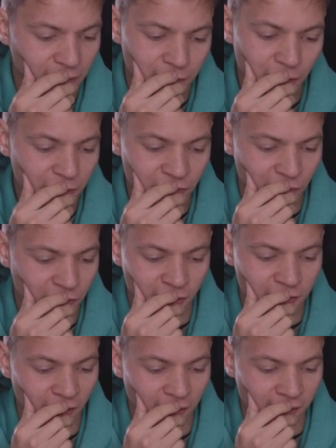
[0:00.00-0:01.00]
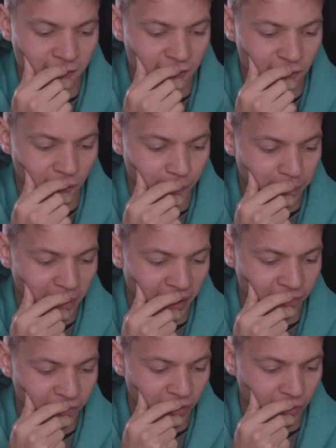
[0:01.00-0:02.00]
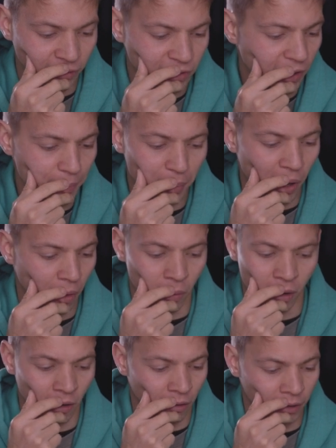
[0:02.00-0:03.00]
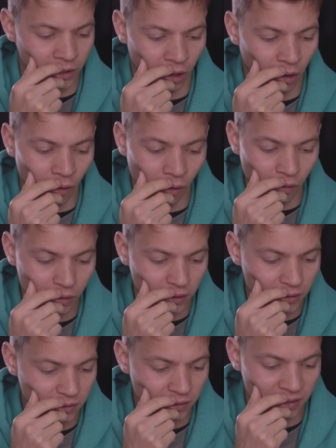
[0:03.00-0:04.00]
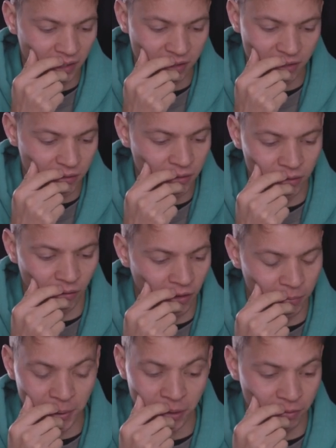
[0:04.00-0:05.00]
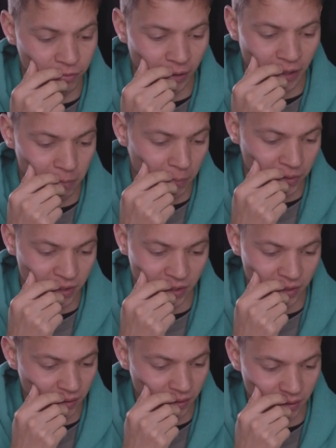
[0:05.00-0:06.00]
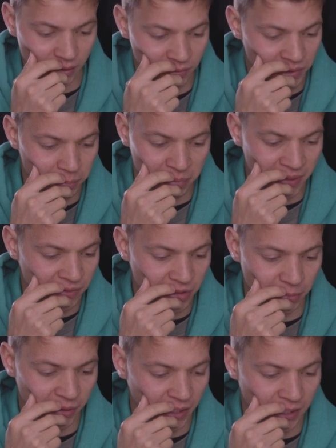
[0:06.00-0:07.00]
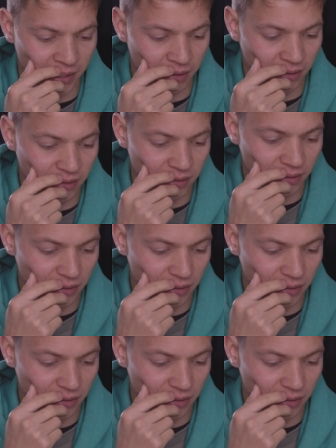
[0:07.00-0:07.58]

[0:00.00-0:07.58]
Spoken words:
Don't touch the toes, that's going to be painful. Don't pour water on your hawk. That's not going to be good for anybody if she breathes some of that in.